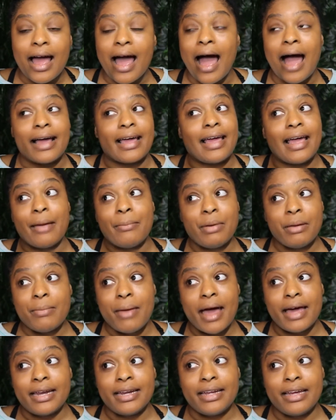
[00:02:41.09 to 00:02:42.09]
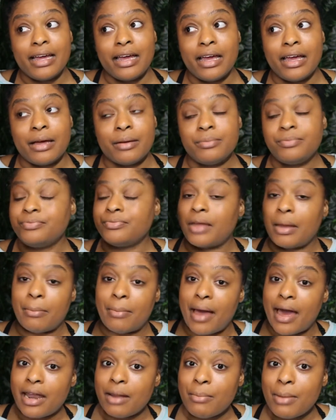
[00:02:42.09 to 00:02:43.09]
I can't be mad at him. I'm
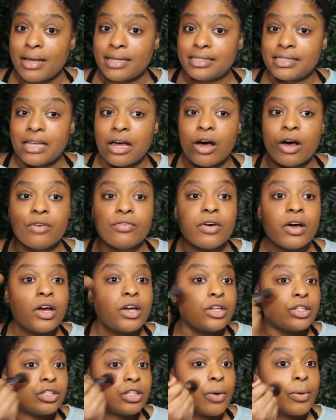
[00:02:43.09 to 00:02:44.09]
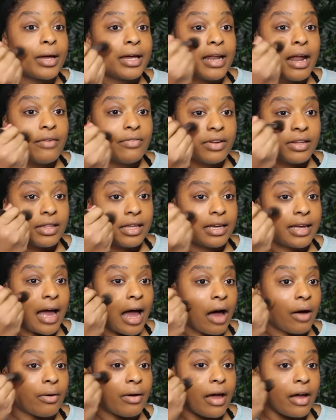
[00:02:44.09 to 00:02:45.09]
mad at myself. So get everything out.